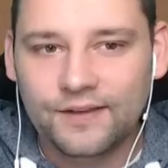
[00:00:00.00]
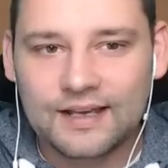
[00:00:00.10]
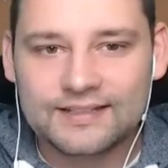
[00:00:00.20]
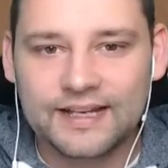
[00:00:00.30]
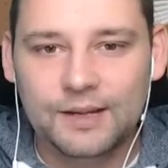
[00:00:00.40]
You can
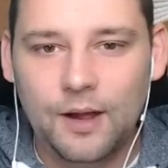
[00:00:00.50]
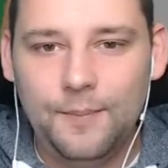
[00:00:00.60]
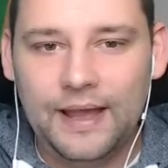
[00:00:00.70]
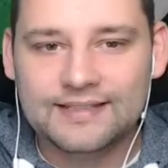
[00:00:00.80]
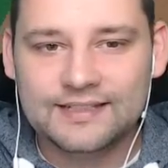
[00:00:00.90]
see my
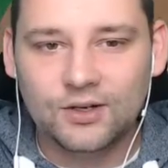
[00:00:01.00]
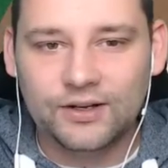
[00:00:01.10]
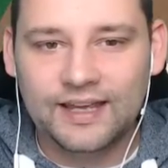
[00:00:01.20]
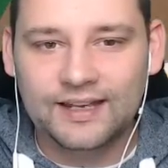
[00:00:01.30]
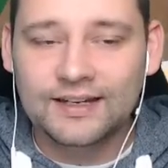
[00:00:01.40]
base is
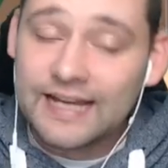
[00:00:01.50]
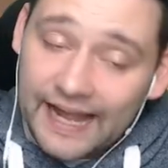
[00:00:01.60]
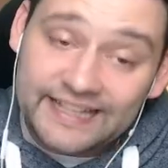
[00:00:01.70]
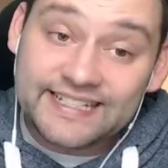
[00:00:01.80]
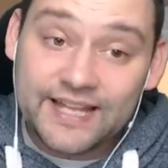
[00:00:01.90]
looking,
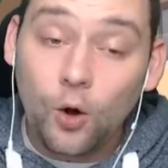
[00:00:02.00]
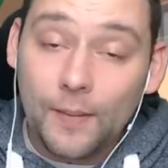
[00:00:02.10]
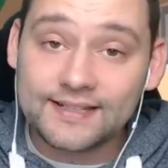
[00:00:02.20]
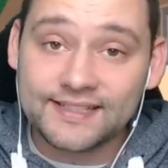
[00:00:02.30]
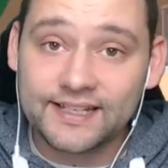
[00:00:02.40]
it's still
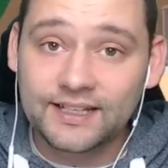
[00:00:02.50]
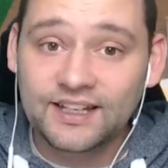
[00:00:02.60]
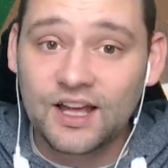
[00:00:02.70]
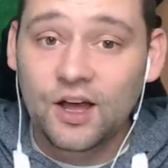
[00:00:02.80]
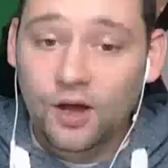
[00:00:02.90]
messy,
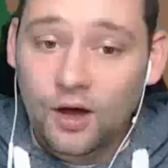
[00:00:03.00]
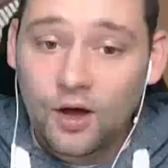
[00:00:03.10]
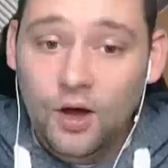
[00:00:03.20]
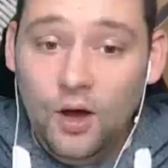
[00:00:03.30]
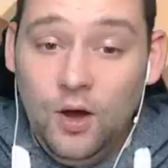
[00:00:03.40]

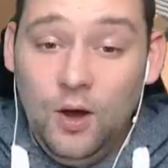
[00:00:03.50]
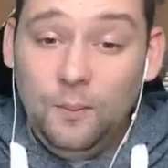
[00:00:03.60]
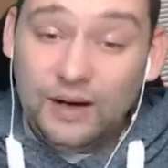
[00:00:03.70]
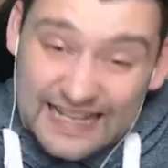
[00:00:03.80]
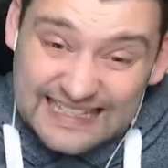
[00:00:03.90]

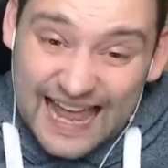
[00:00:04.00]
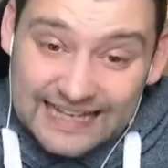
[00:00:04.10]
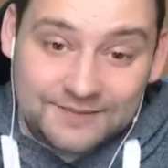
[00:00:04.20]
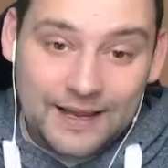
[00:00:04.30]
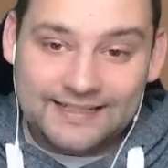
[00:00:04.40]
but it's
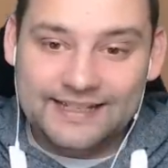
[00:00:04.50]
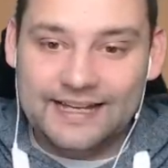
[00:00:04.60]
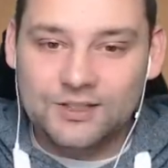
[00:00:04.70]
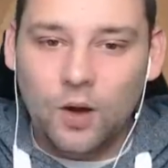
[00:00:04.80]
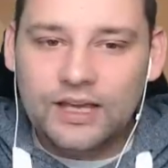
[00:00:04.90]
less messy,
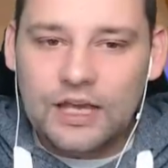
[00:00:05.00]
so I'll